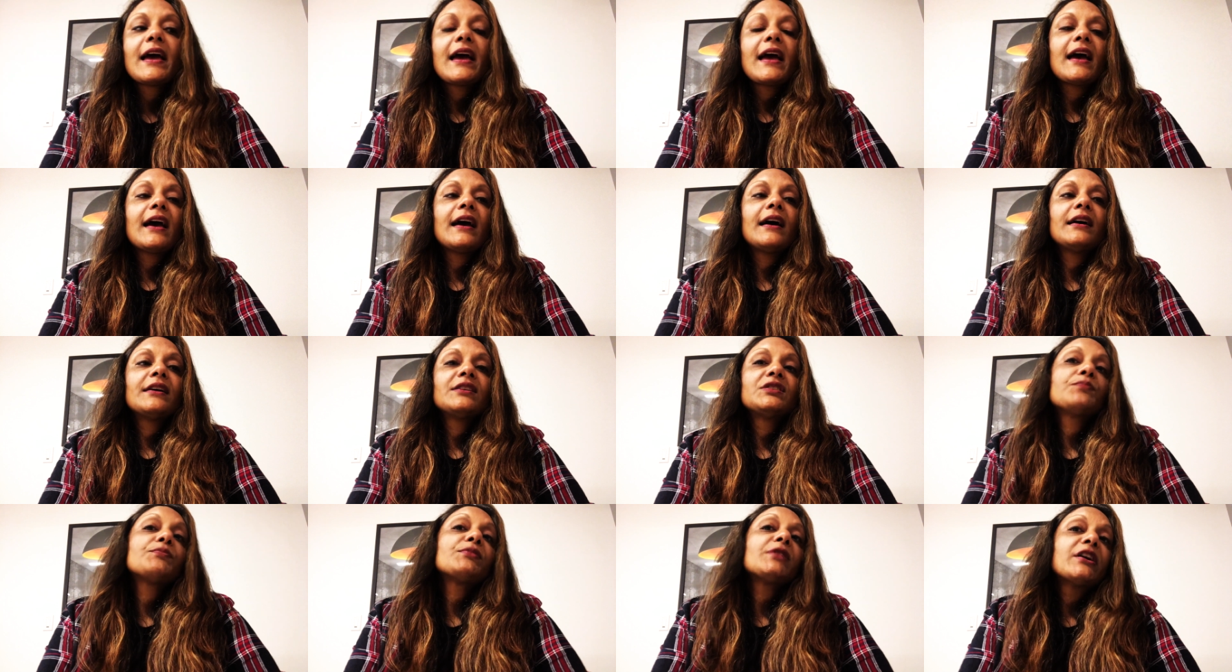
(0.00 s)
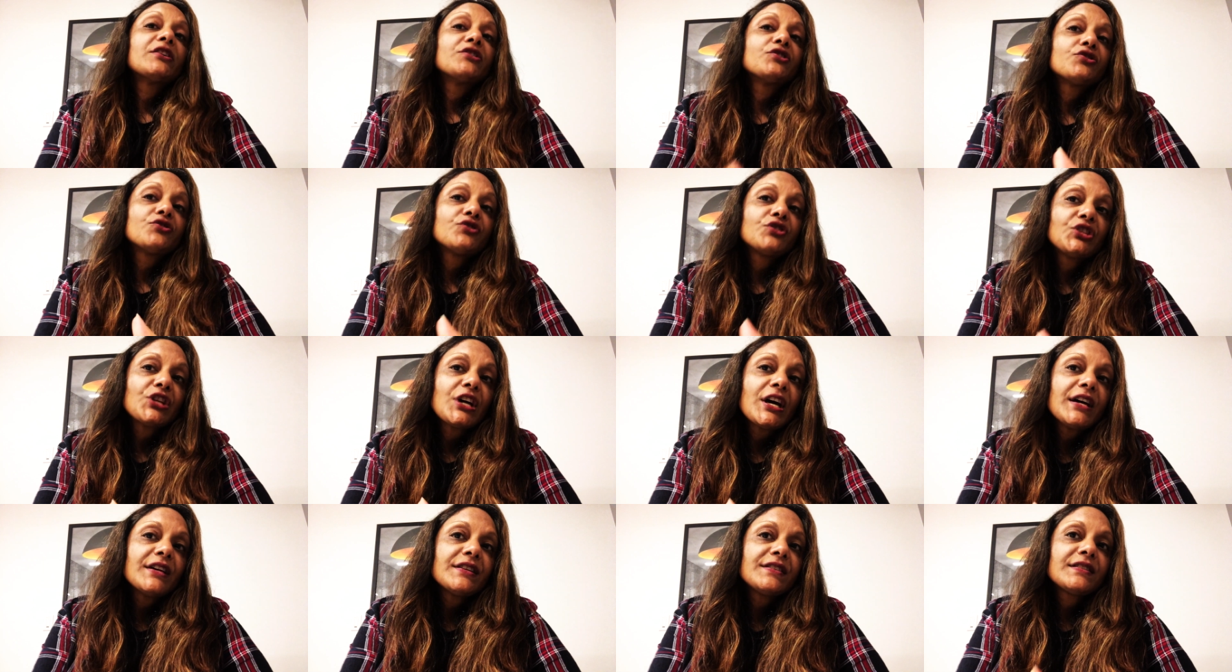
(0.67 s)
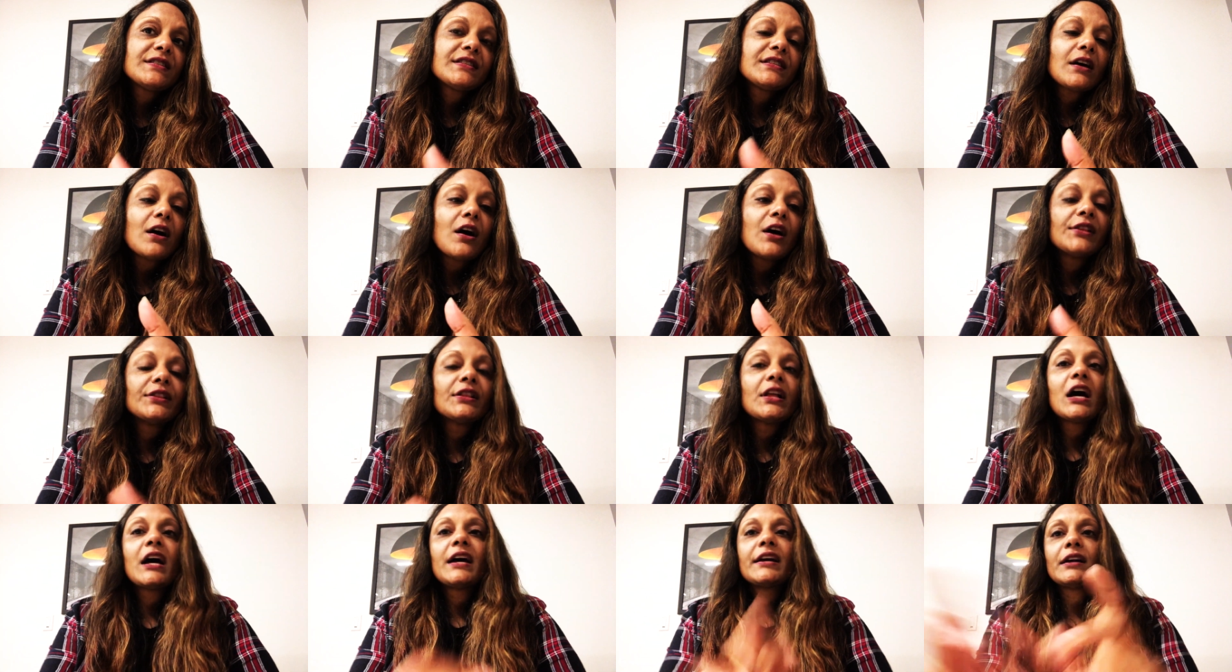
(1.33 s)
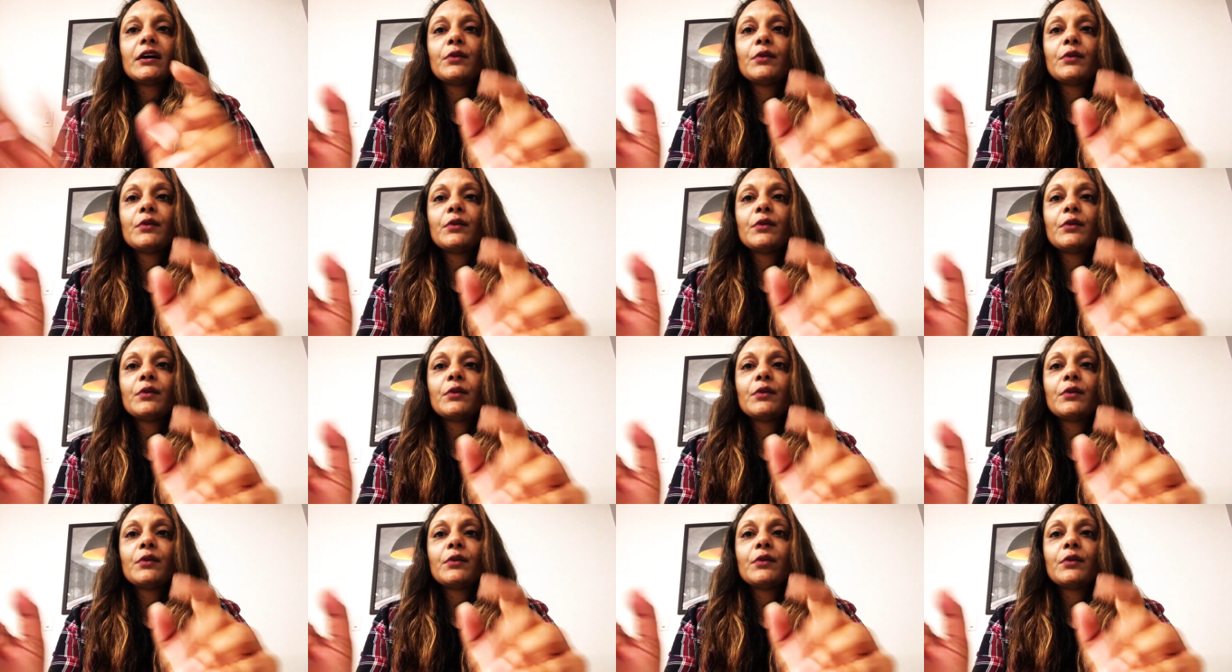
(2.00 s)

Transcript: and Pleasure Chest online.